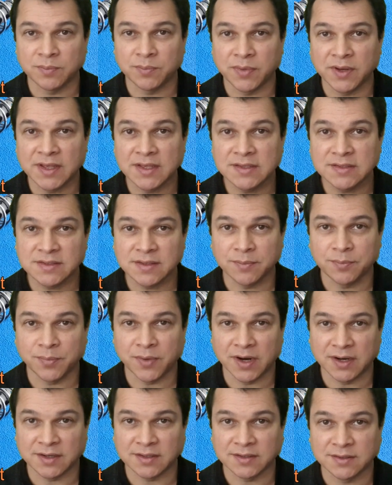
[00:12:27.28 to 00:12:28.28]
replace the
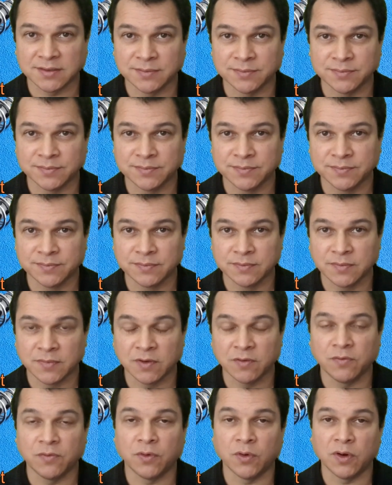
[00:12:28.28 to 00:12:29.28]
part.
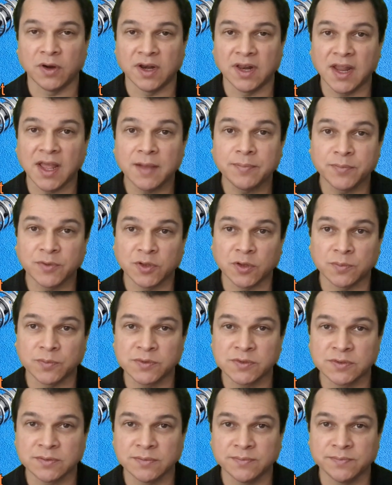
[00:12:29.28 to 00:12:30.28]
For
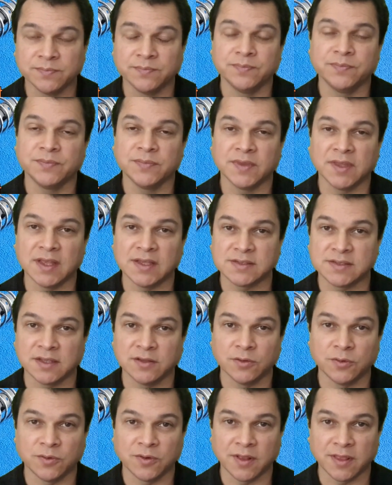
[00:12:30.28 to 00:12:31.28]
laptops, that's
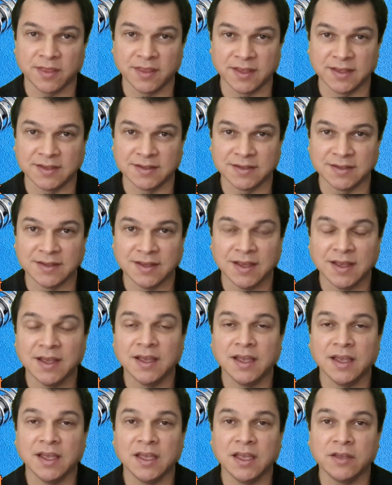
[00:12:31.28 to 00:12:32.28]
another thing.
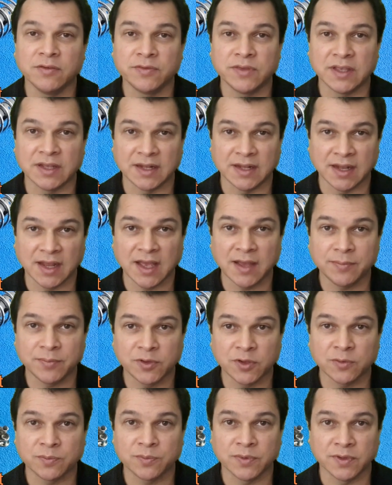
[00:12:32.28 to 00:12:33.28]
If the
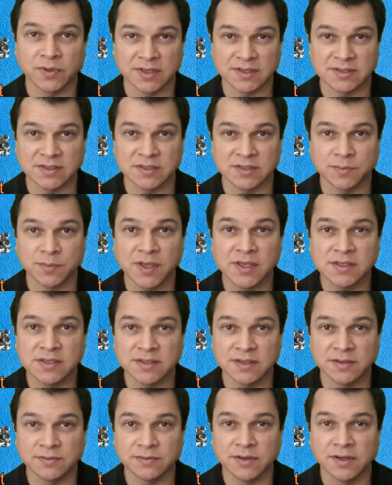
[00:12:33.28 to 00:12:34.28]
laptop is
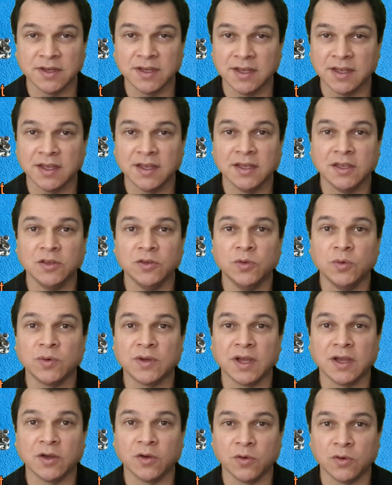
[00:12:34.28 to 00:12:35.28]
expensive, you
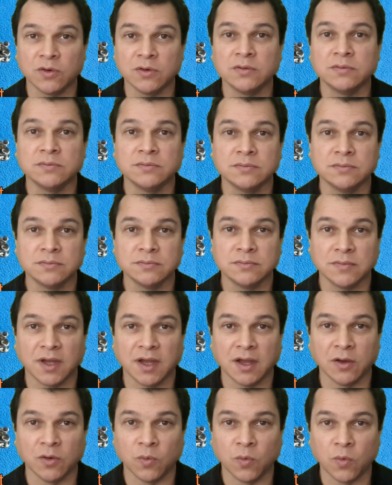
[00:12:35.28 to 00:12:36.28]
can go
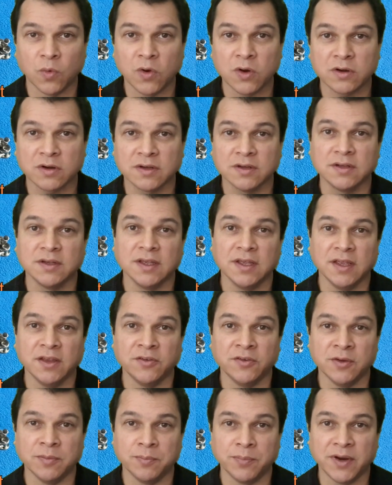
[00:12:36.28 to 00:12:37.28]
and work
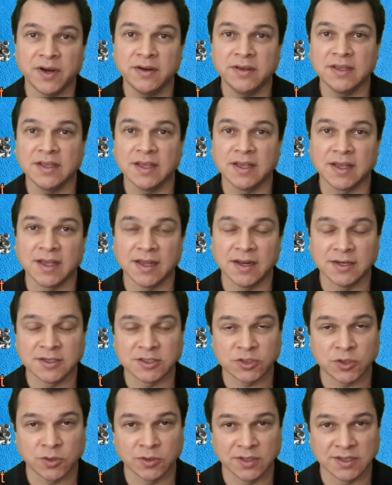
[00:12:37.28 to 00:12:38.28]
in repairing in
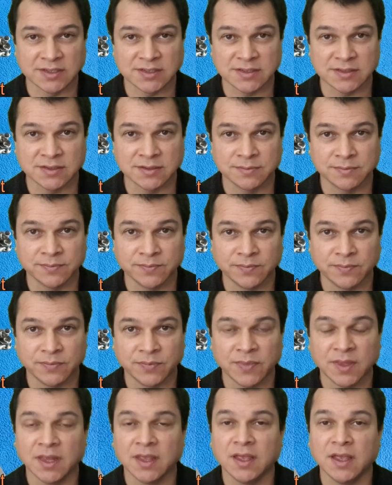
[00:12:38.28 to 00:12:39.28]
electronics.
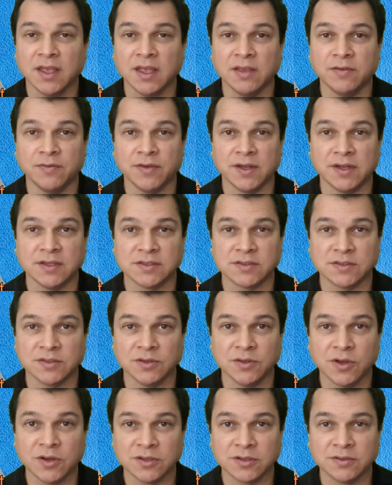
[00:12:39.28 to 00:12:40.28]
If it
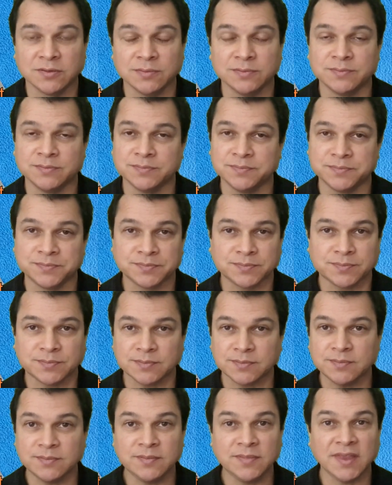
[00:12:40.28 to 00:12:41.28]
is not,
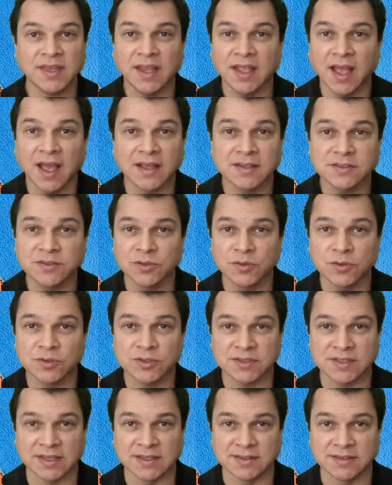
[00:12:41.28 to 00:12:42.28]
has no
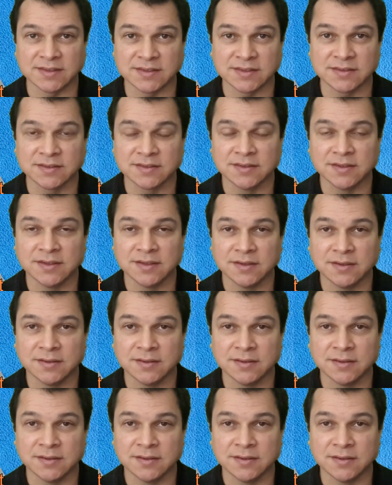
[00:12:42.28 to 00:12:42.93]
sense.